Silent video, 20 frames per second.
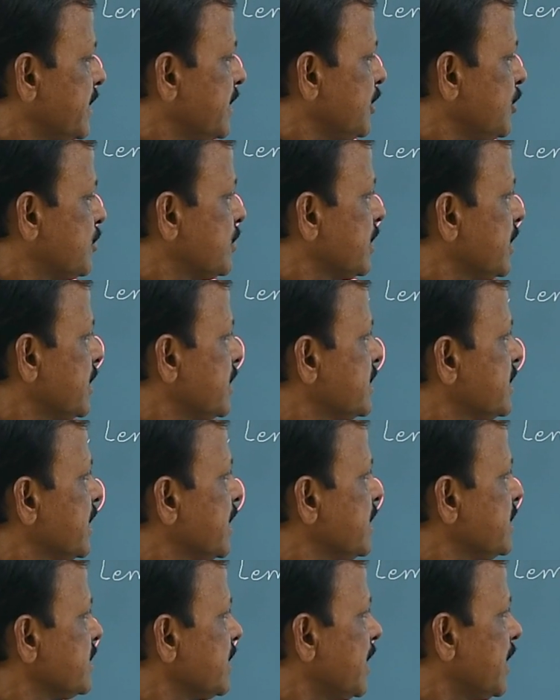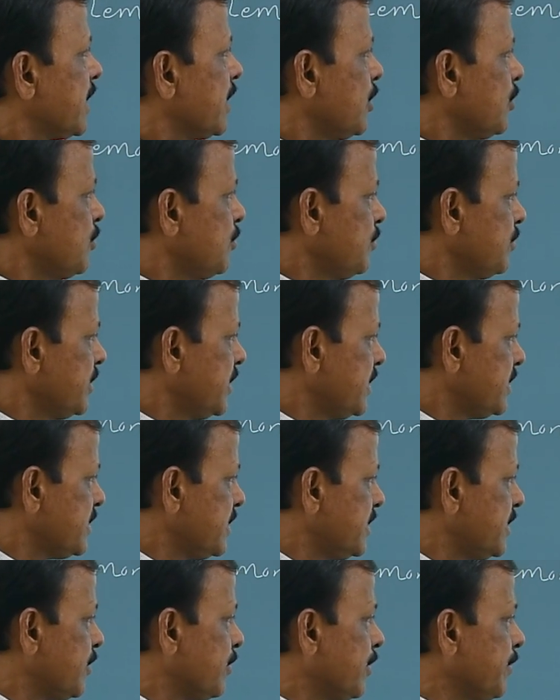the nucellar cells around
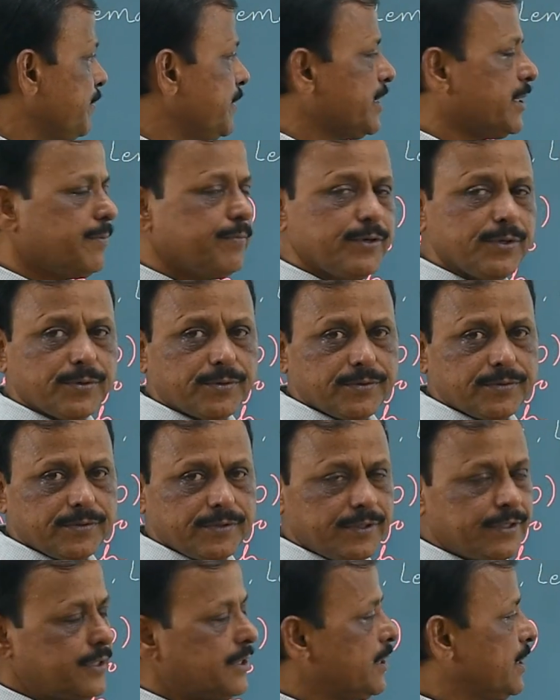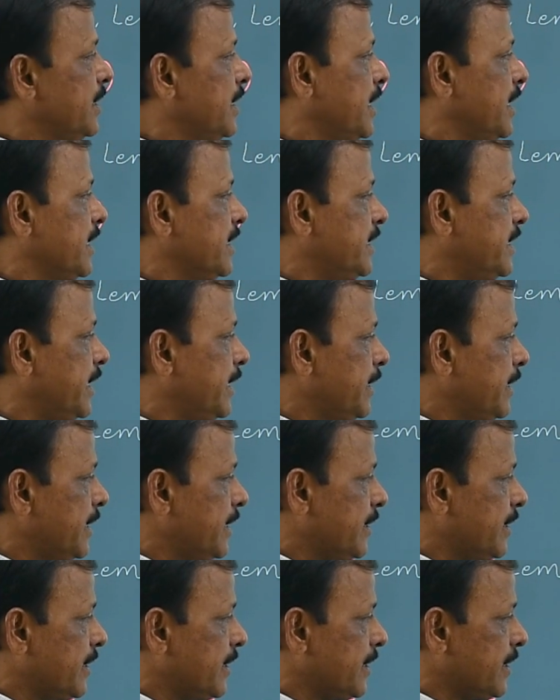this developing embryo.
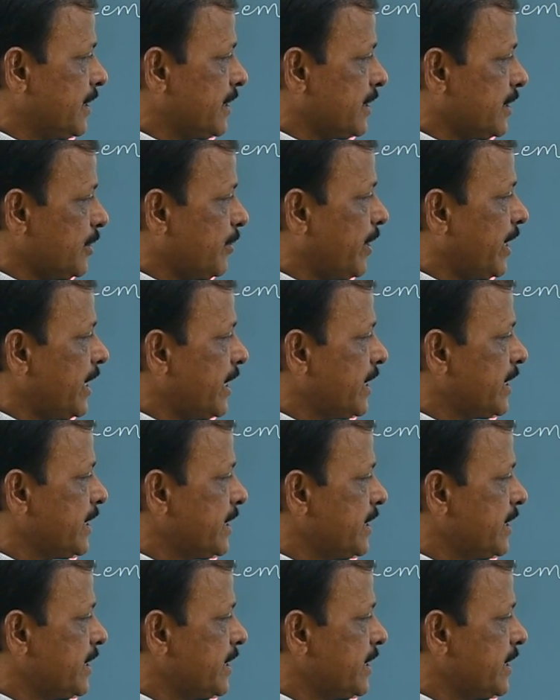They divide and